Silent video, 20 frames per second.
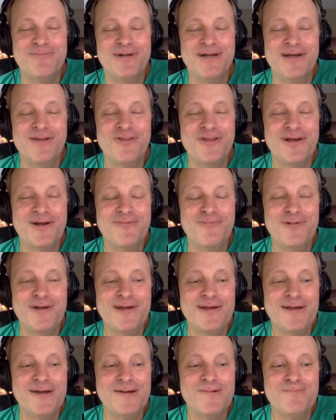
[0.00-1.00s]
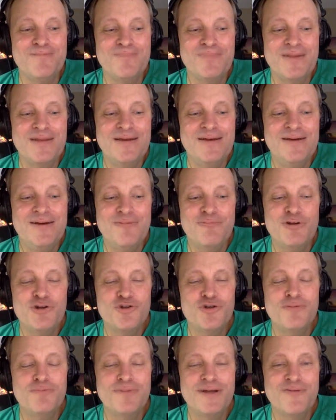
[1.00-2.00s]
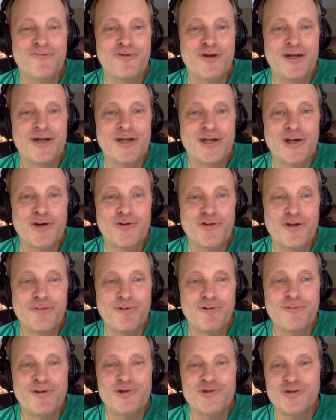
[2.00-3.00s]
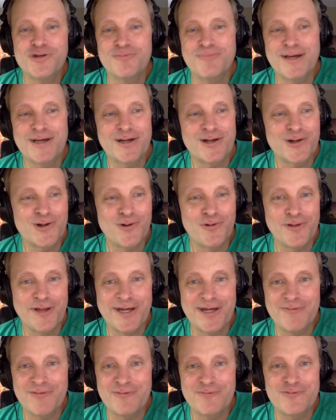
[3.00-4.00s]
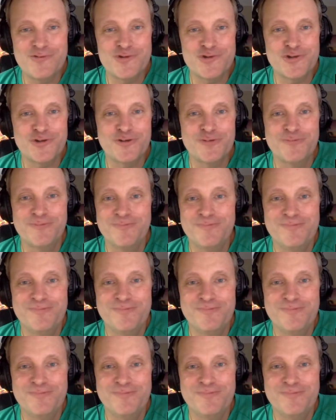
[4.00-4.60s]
But I think we we shouldn't be afraid to go there, but we shouldn't make a cult out of it for sure.